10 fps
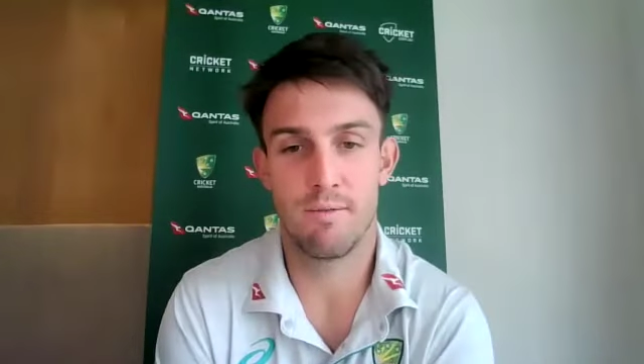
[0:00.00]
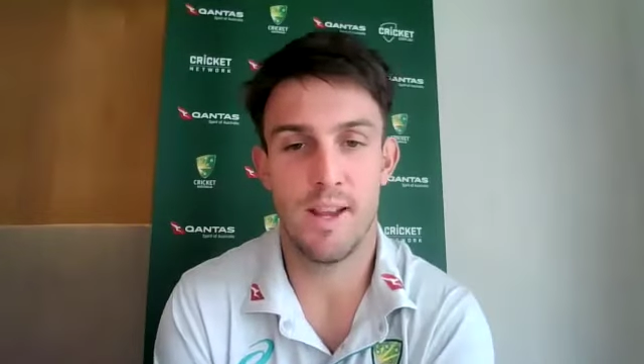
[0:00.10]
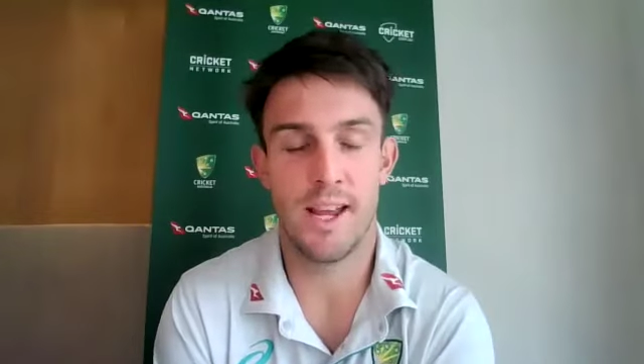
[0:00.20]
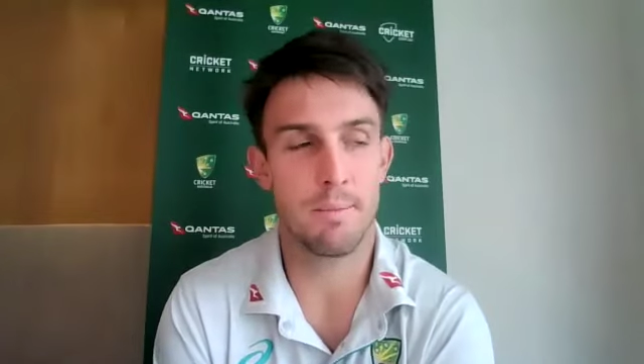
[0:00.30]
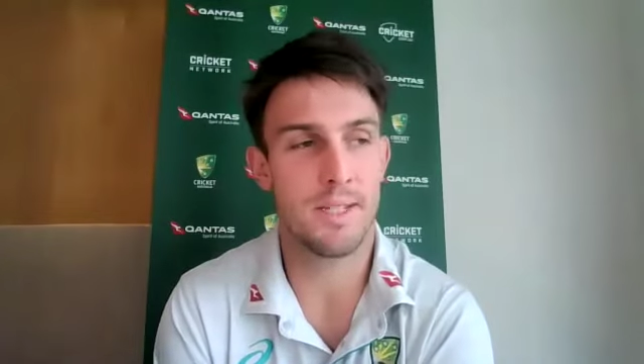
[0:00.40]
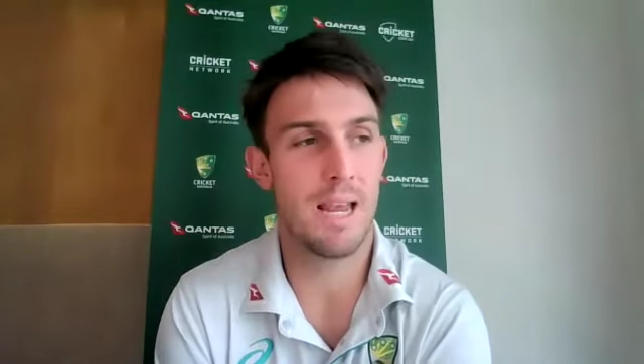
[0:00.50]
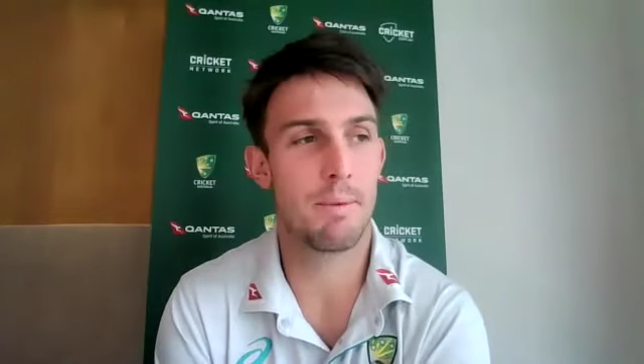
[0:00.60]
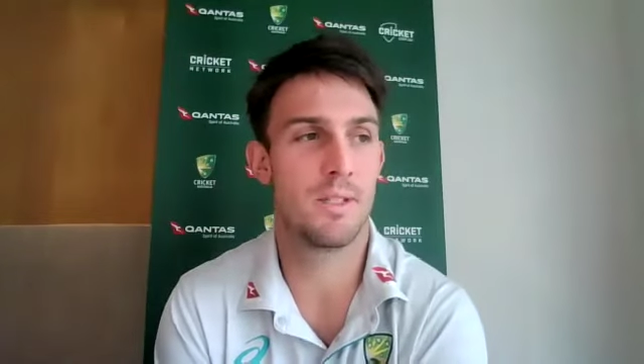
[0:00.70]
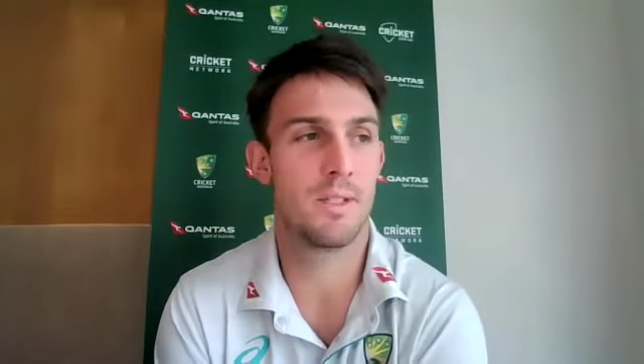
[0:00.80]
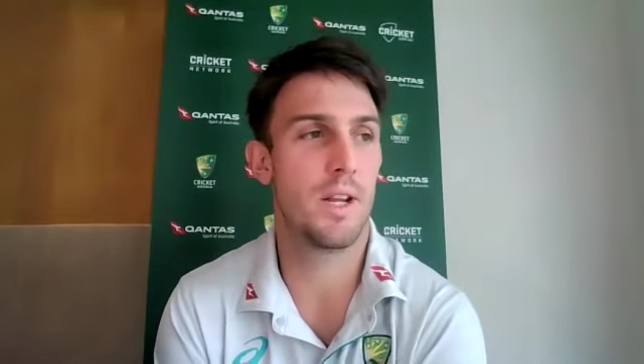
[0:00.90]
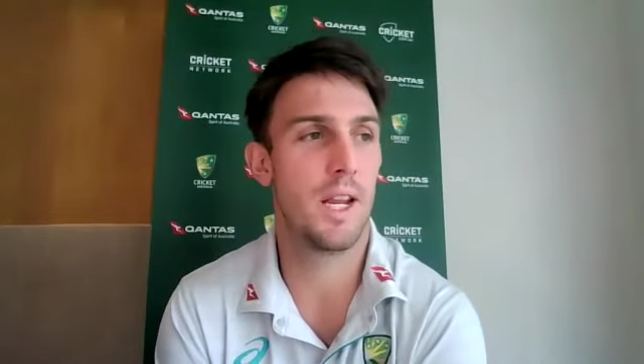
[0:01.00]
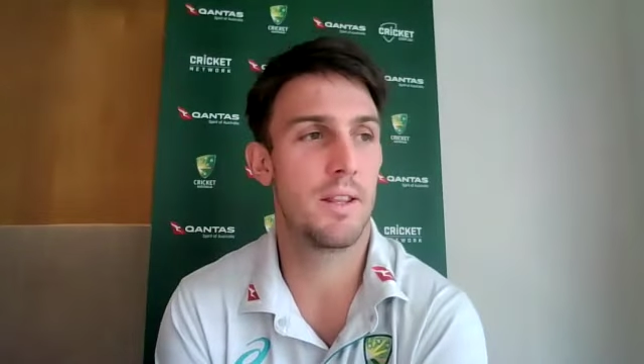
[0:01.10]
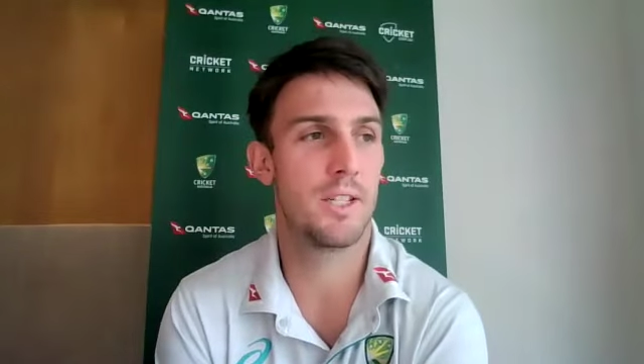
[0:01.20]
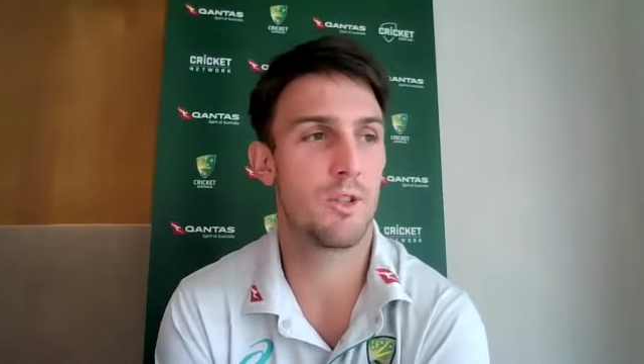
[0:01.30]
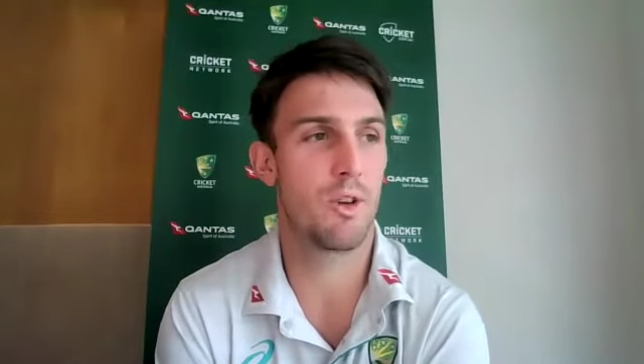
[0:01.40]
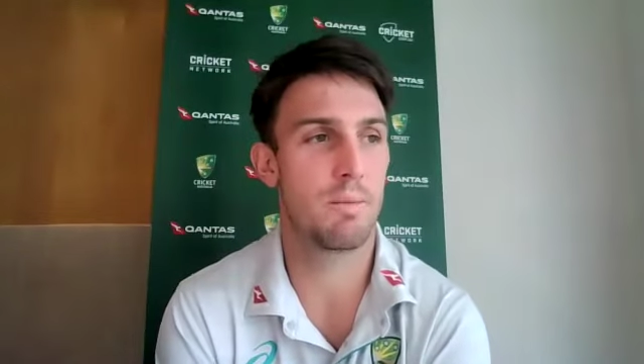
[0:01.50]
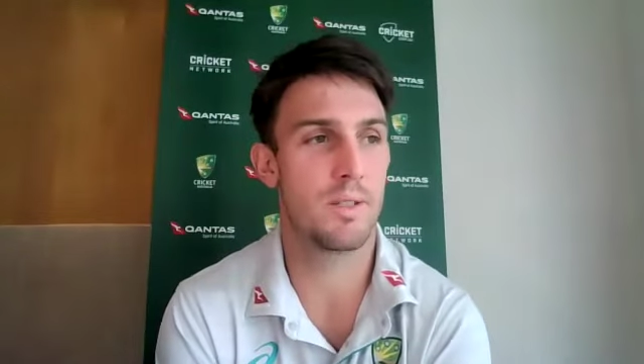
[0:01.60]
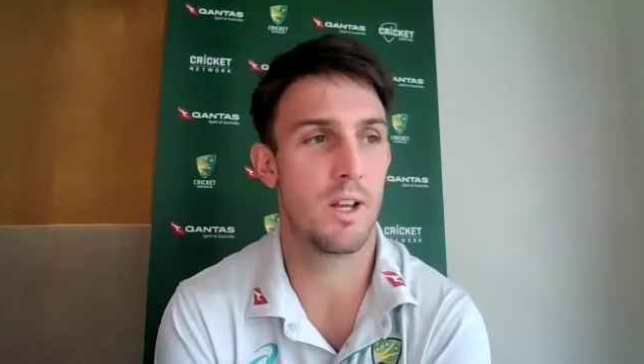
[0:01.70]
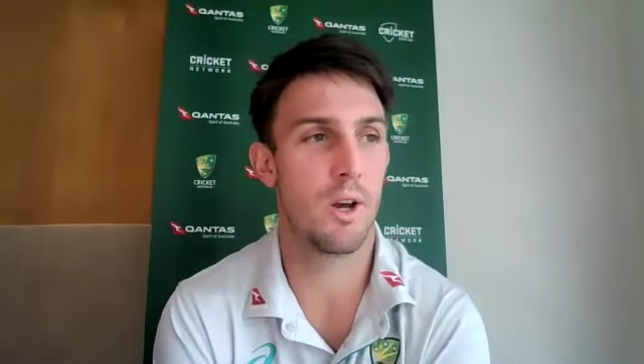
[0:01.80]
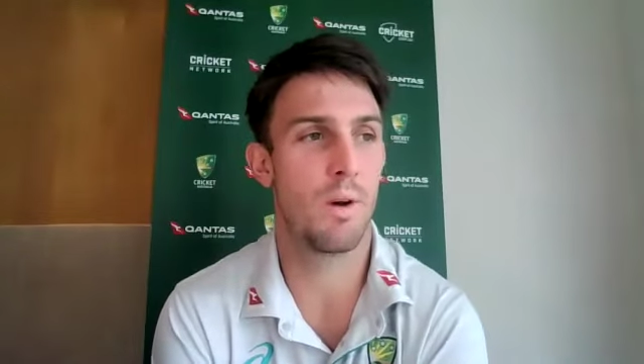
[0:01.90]
Adam Zampa's not here this trip,
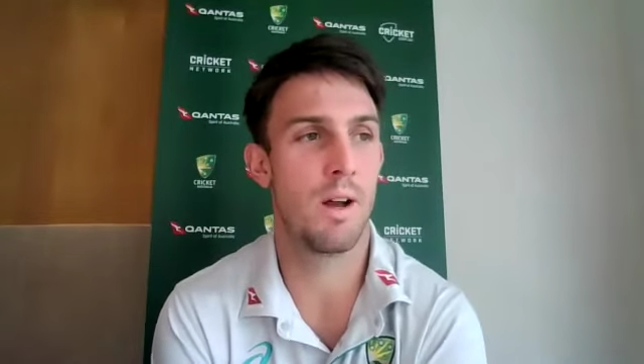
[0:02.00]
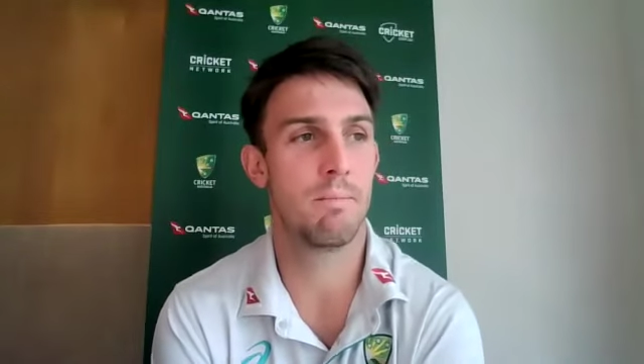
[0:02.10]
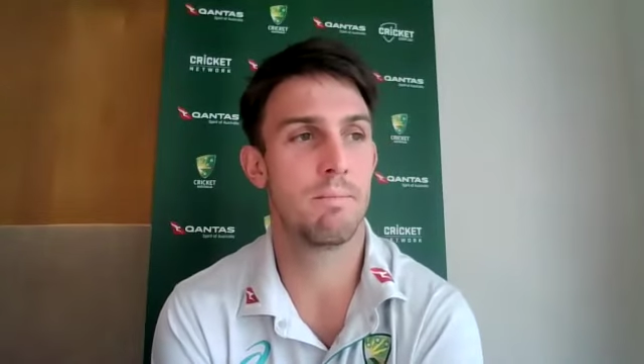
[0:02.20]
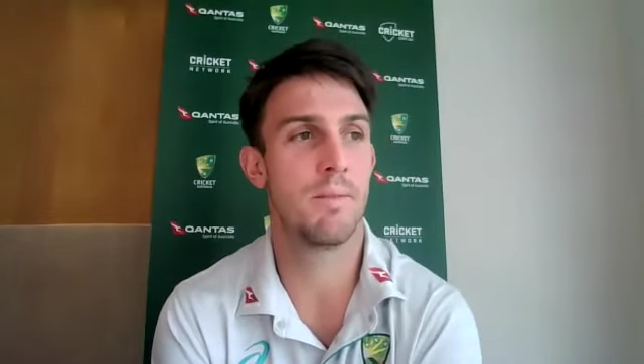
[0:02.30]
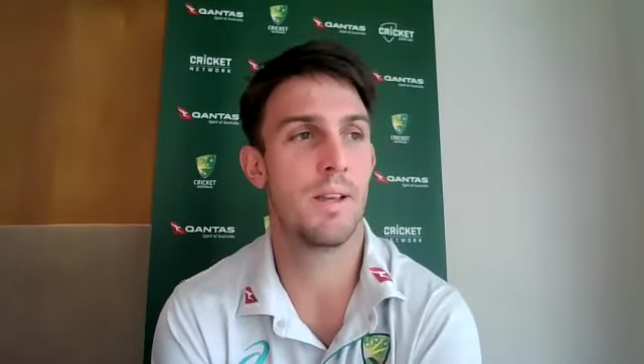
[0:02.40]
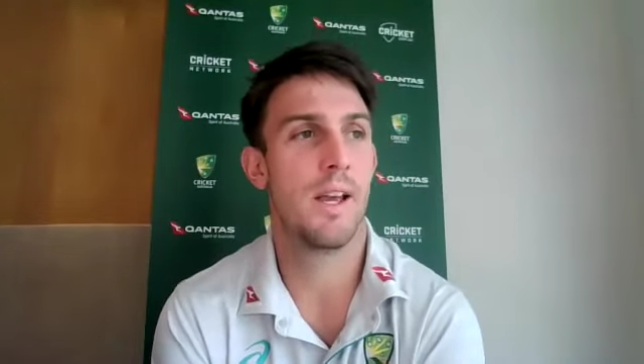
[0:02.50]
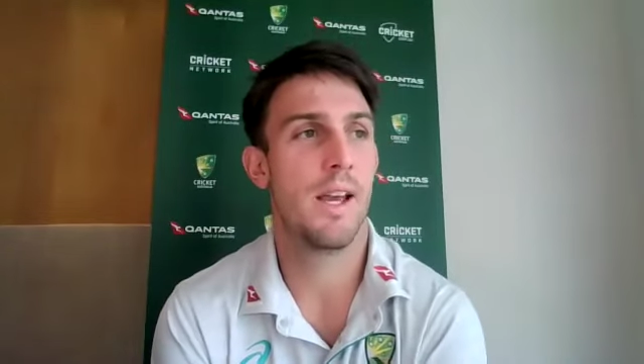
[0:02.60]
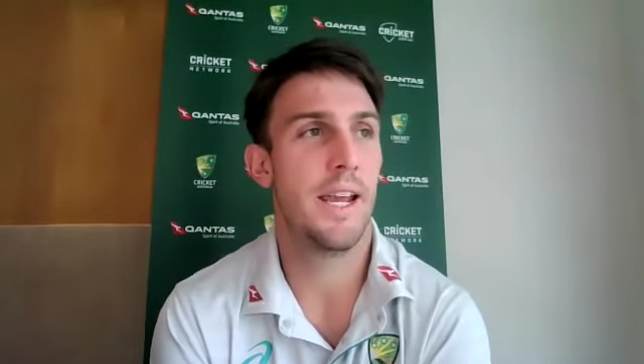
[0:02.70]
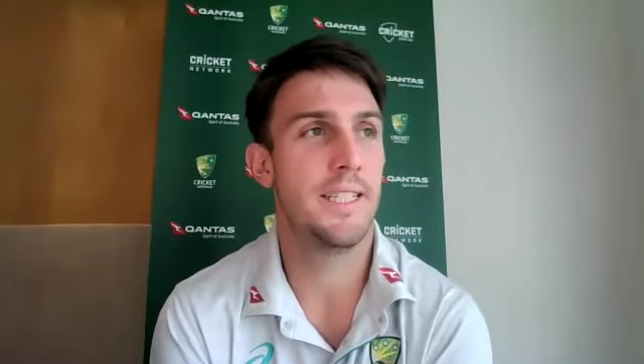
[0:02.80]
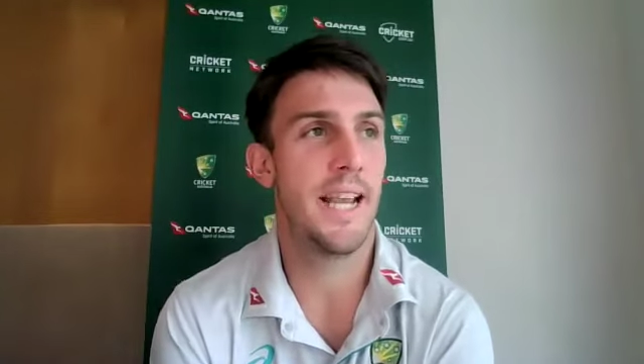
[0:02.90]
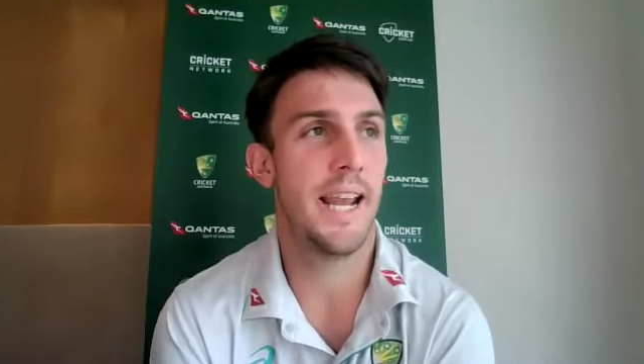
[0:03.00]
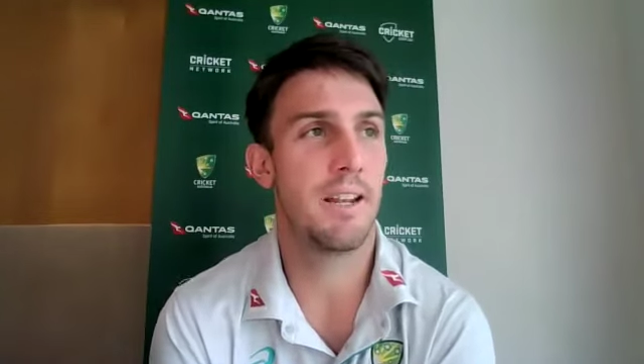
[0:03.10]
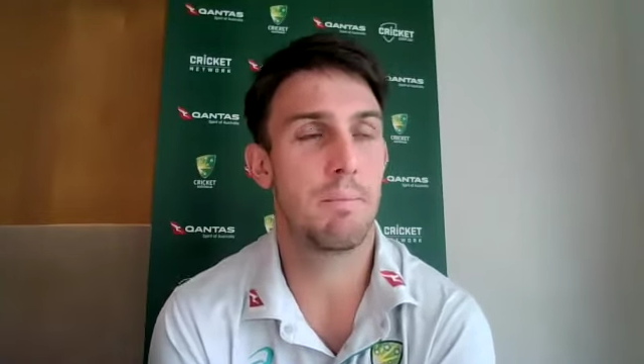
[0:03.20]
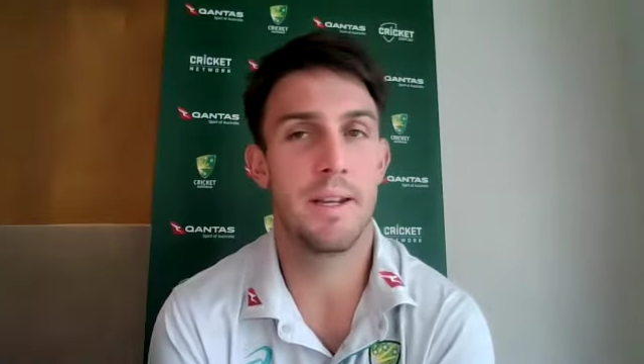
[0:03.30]
so he's handed me